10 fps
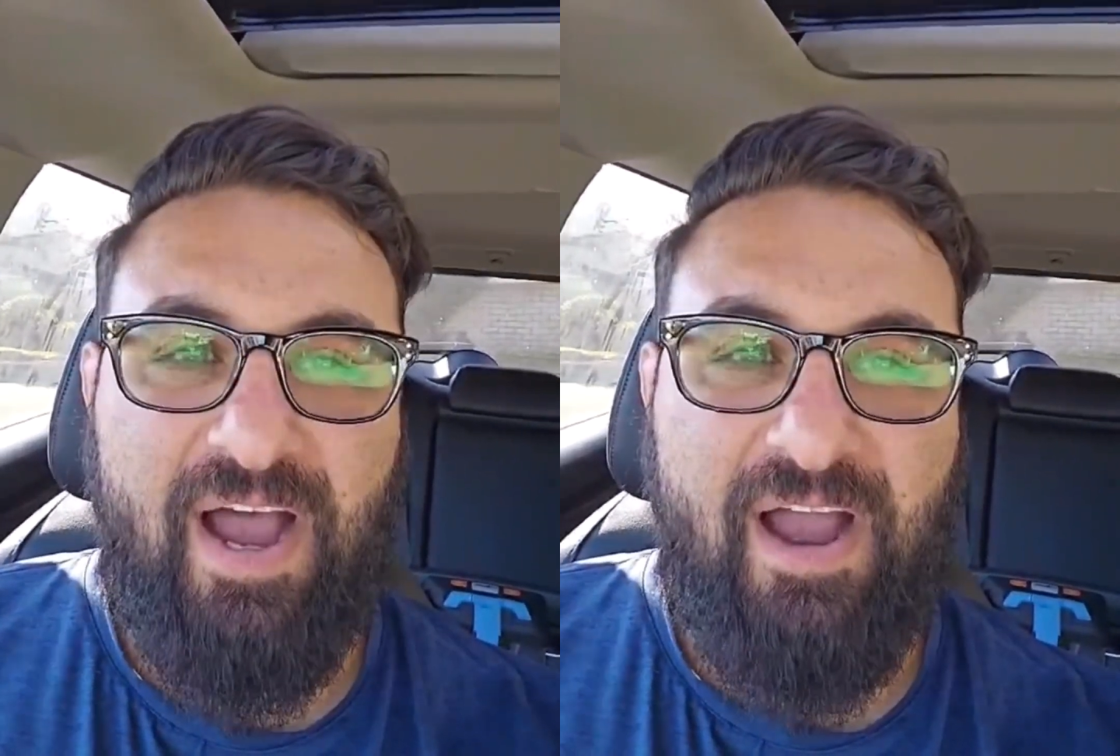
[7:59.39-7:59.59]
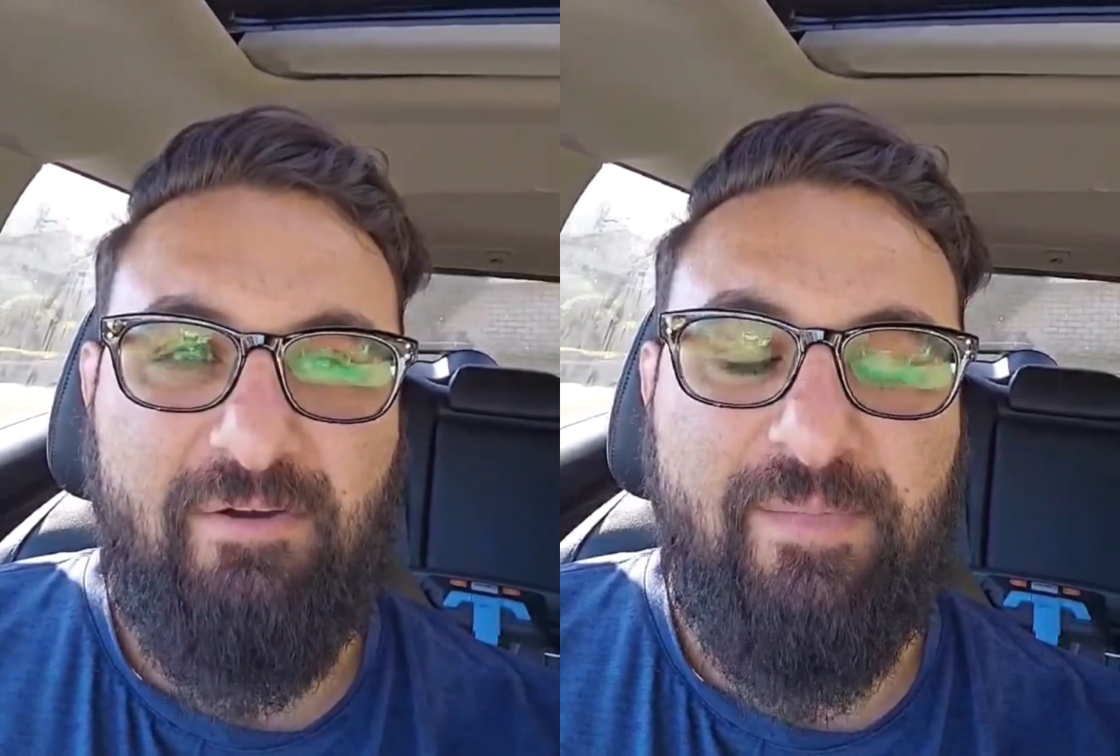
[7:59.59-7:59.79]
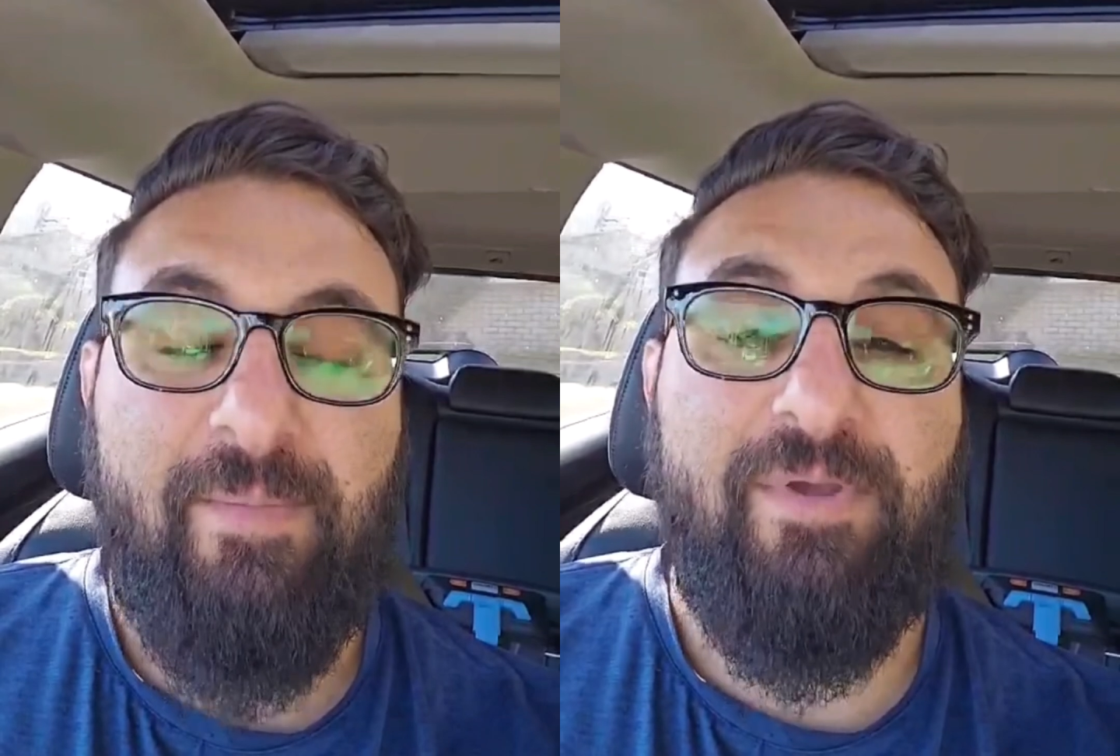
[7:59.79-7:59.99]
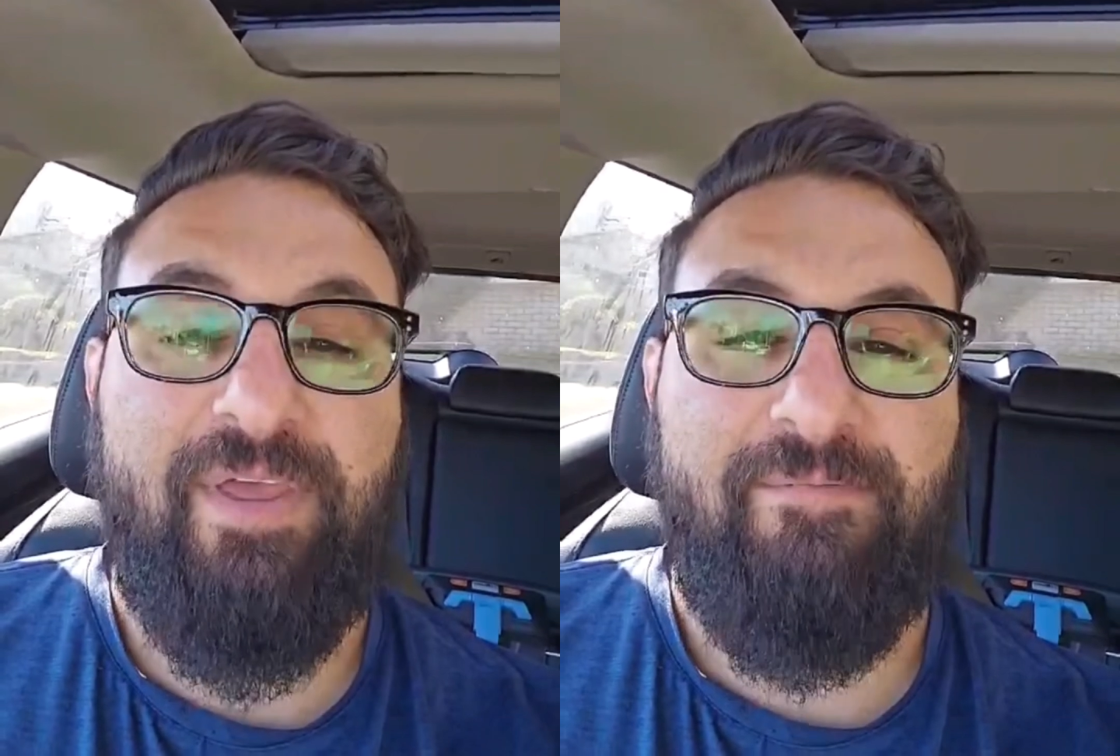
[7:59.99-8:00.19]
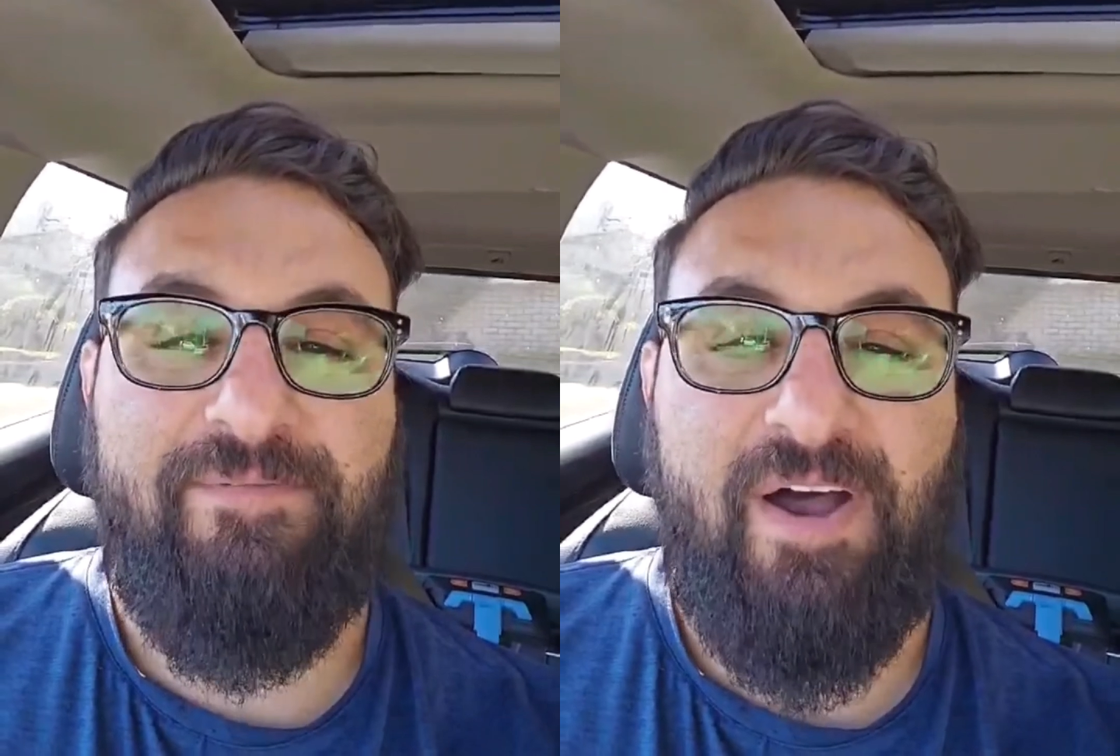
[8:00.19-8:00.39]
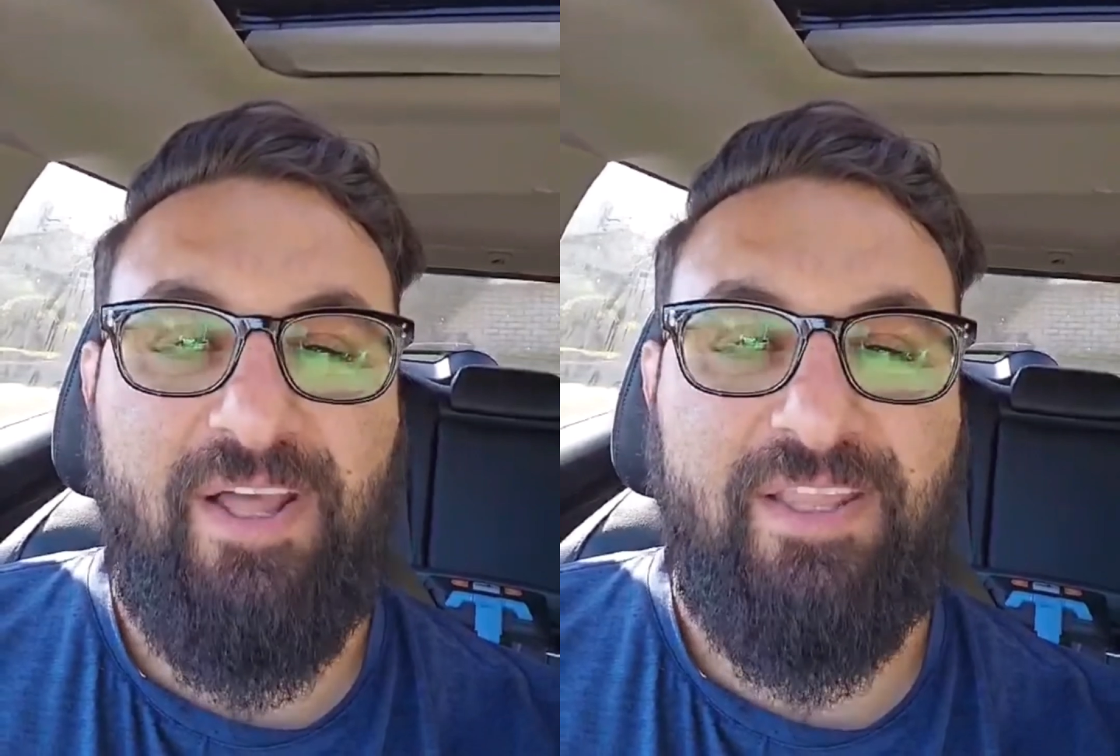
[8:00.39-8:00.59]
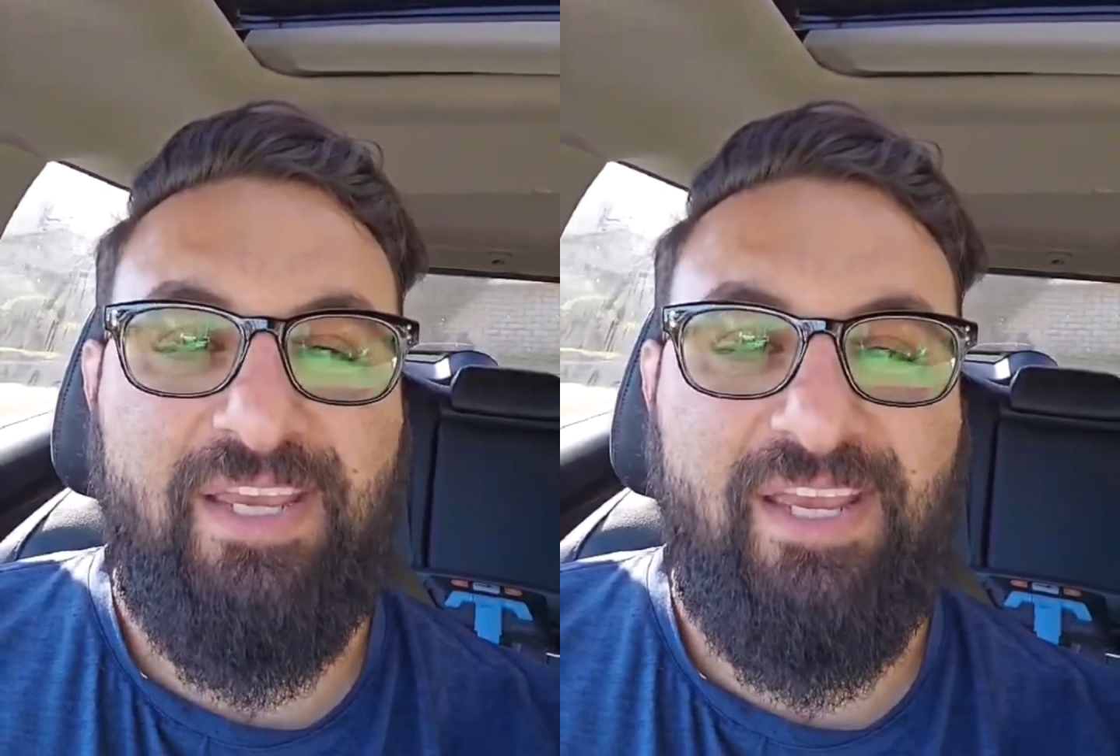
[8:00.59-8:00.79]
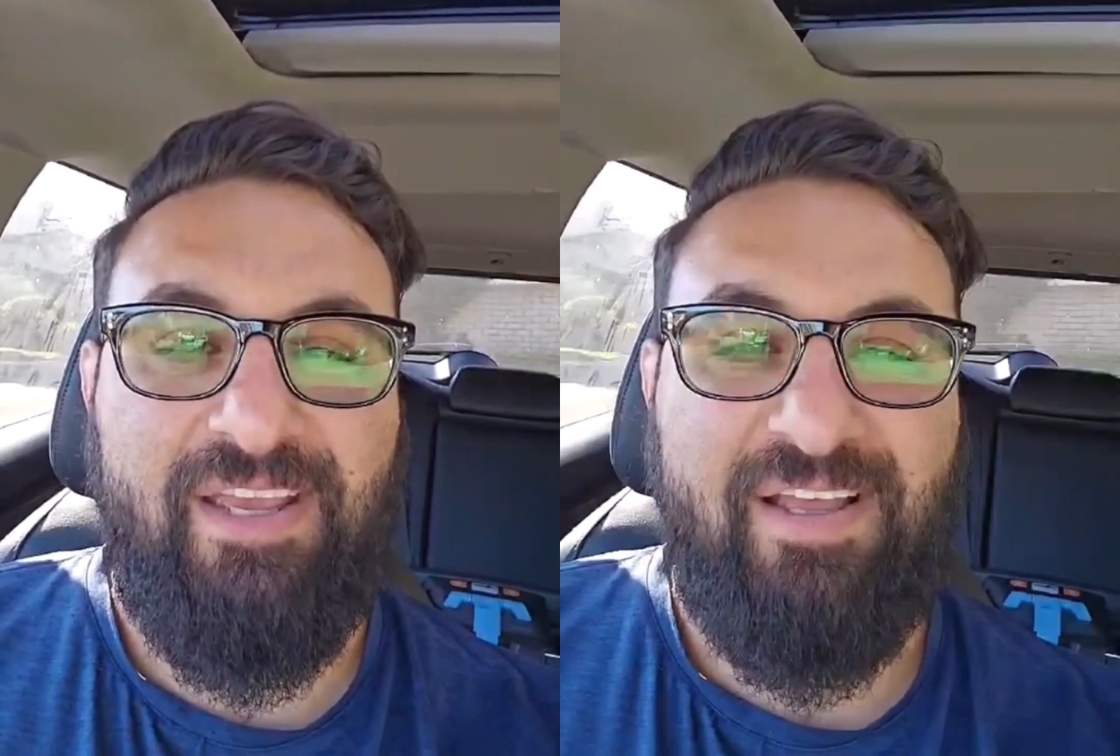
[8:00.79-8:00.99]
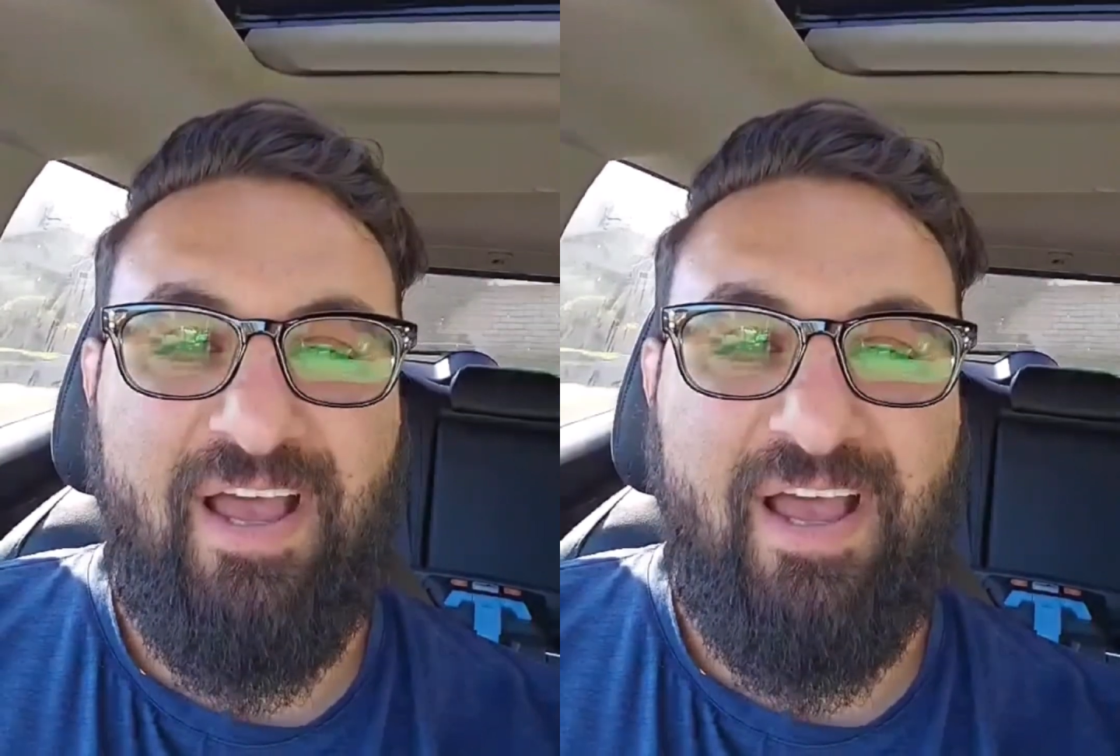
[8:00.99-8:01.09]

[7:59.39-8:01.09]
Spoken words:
I remember them fondly.